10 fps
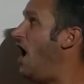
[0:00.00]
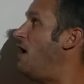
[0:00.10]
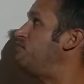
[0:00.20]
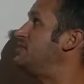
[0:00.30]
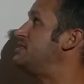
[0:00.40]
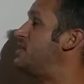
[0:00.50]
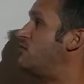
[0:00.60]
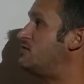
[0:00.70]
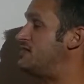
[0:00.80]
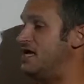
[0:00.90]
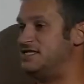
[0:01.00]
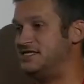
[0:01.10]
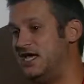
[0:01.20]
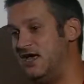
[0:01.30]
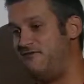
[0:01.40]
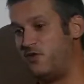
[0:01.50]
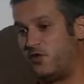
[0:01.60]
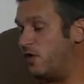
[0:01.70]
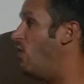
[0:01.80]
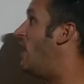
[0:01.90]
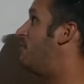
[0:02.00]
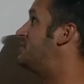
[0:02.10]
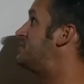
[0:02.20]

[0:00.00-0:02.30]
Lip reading: Please note that for the requirements